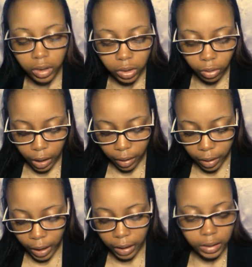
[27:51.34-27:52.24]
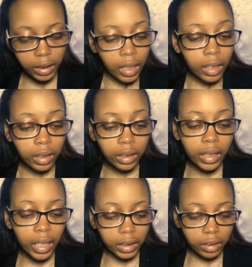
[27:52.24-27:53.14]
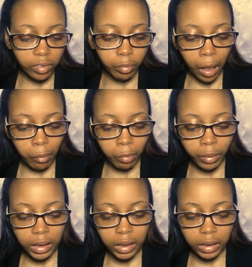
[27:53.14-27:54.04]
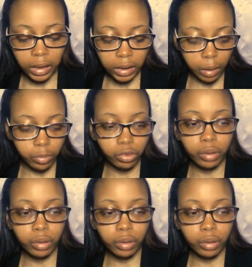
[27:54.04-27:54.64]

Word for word: So I got that. The Lands of the Bible, Places that Shaped